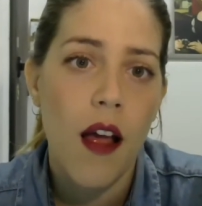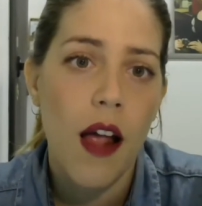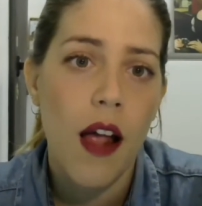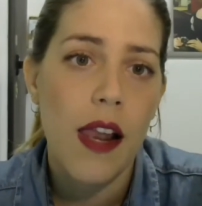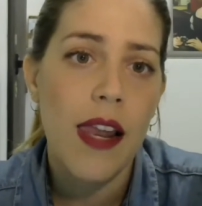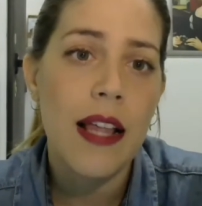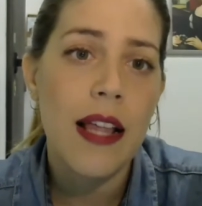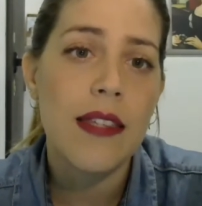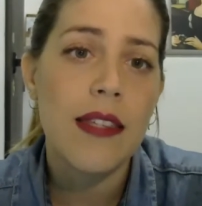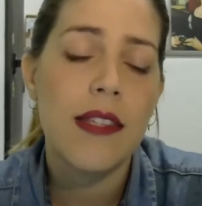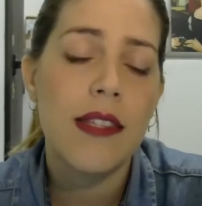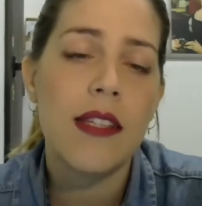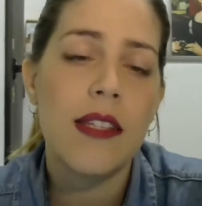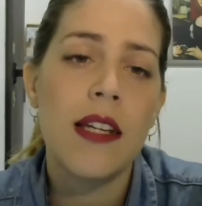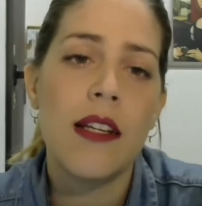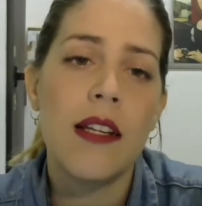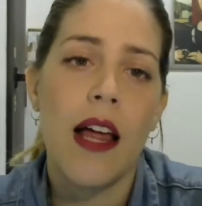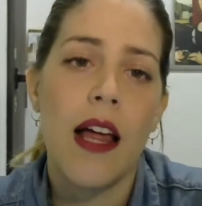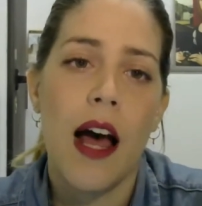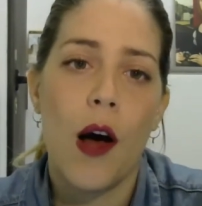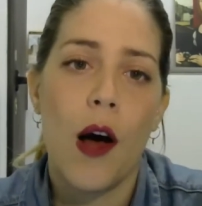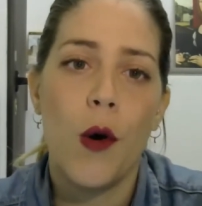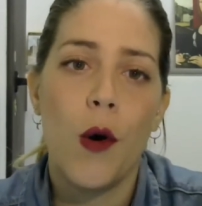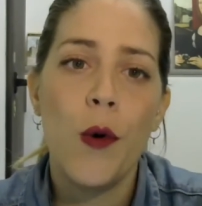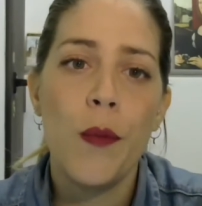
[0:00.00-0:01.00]
Let's see
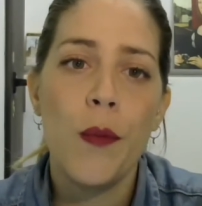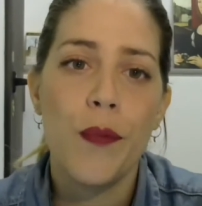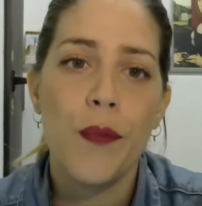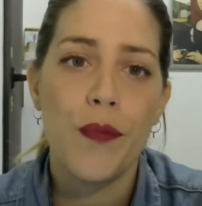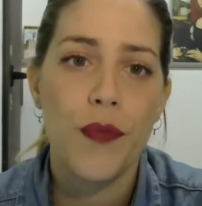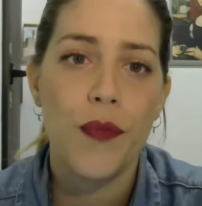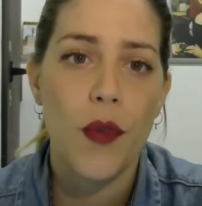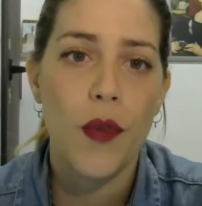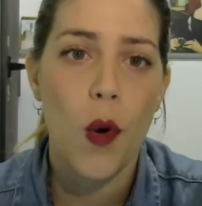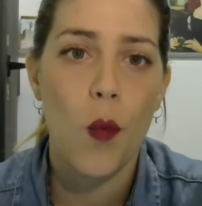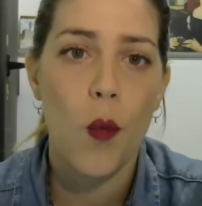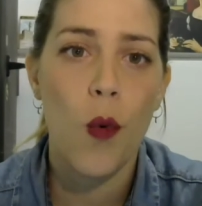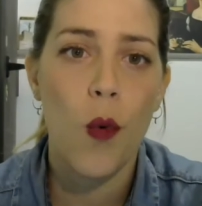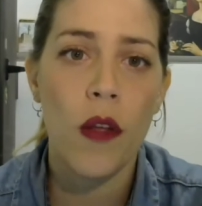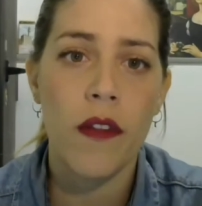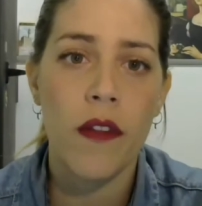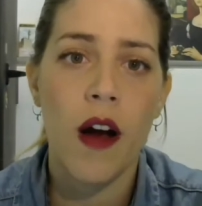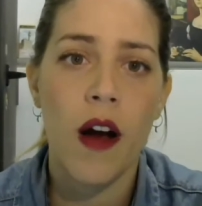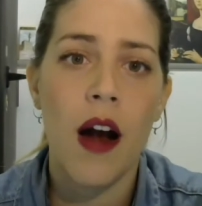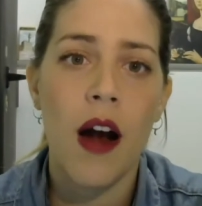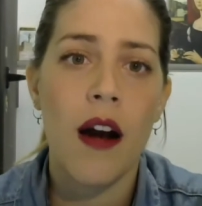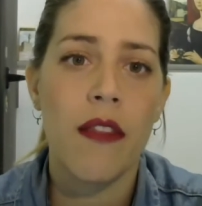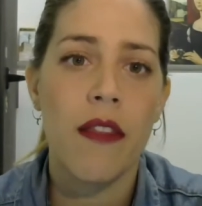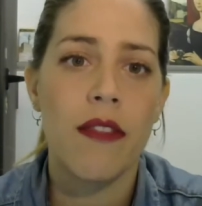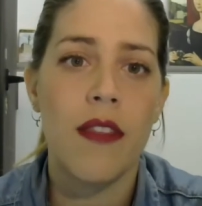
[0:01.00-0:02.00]
now what
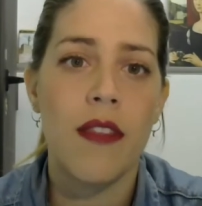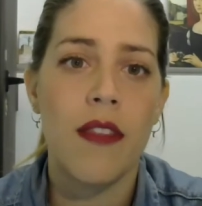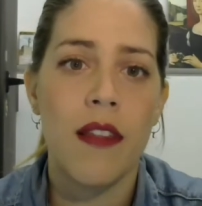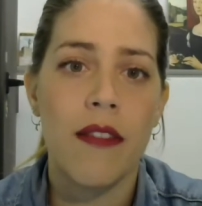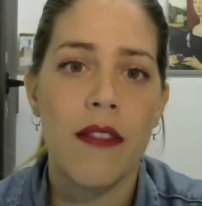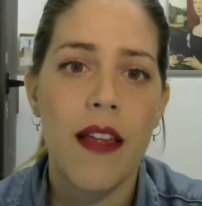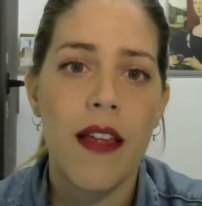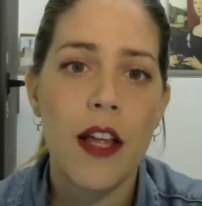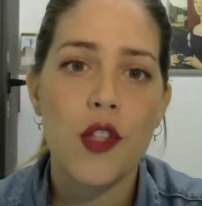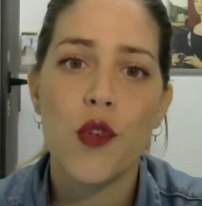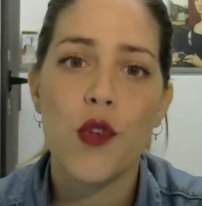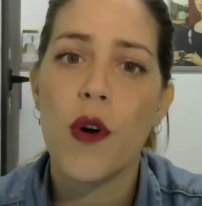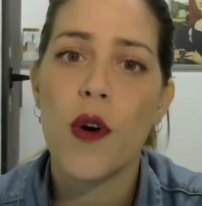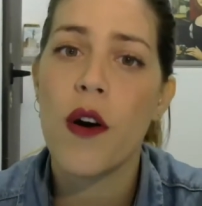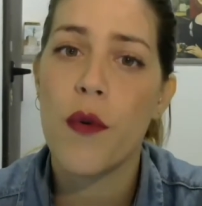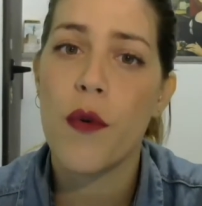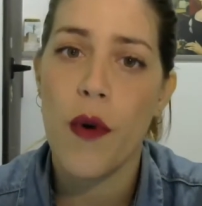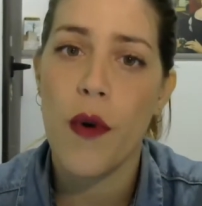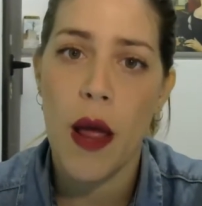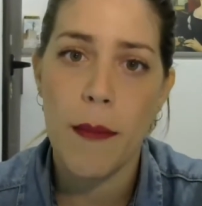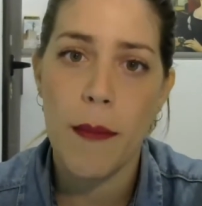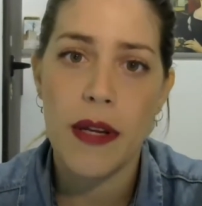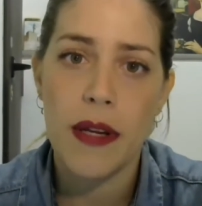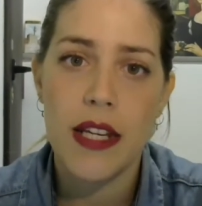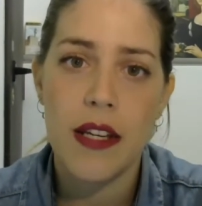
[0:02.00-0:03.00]
are the natural
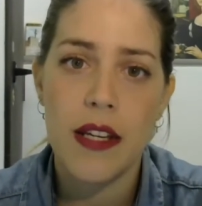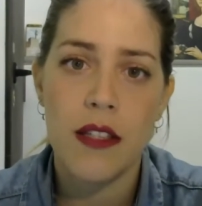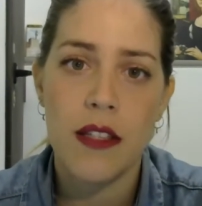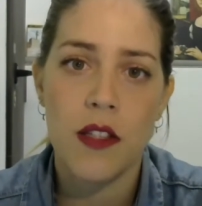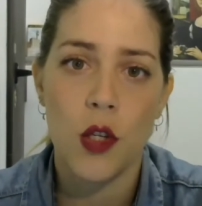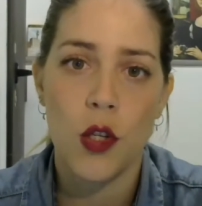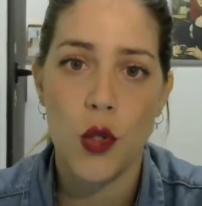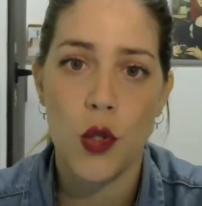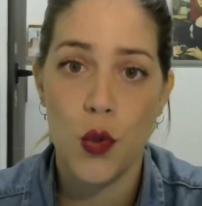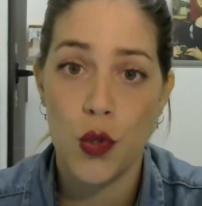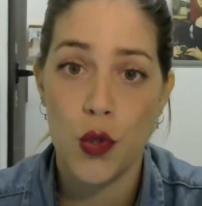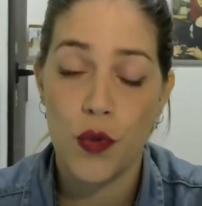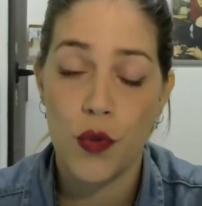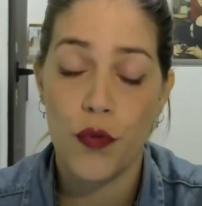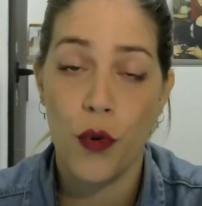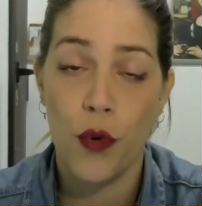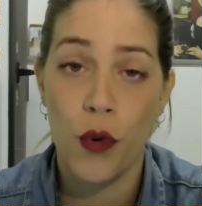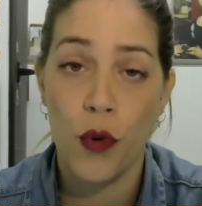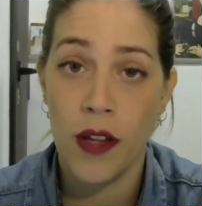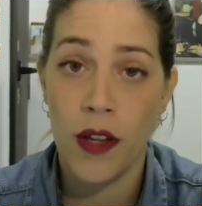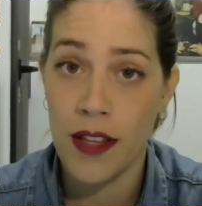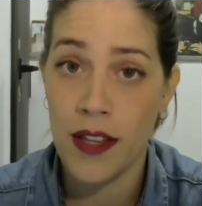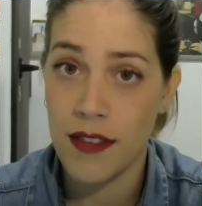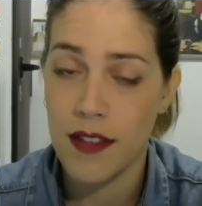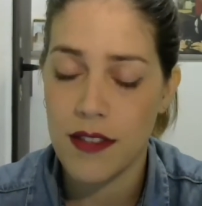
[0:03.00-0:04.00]
remedies
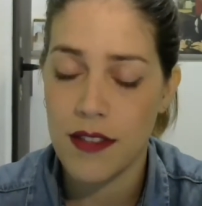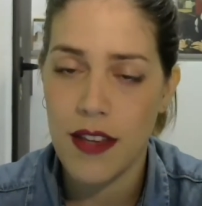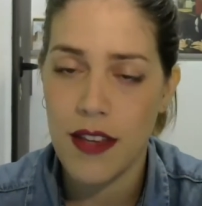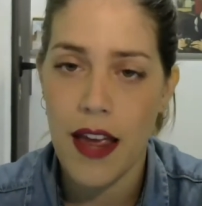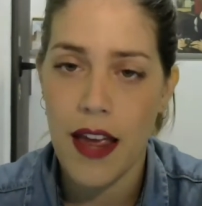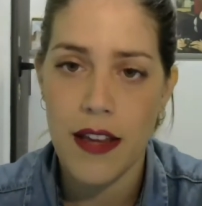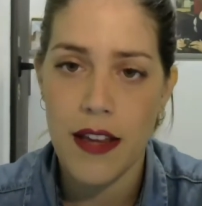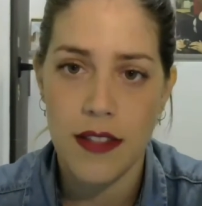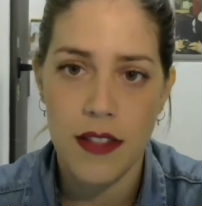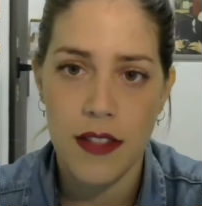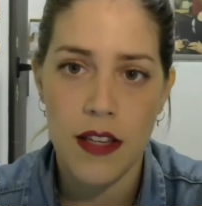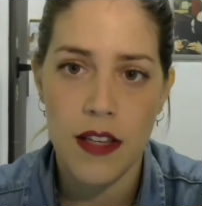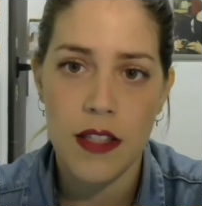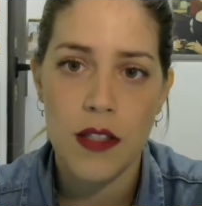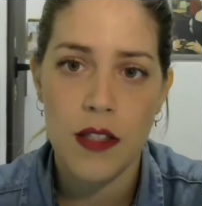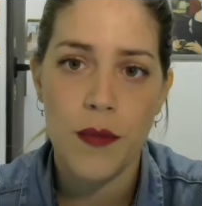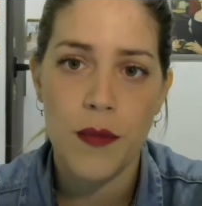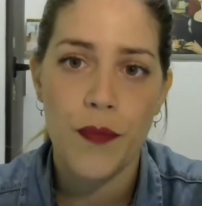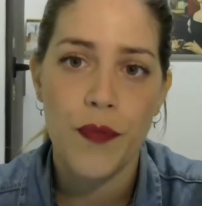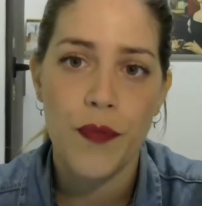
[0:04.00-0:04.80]
useful in these cases.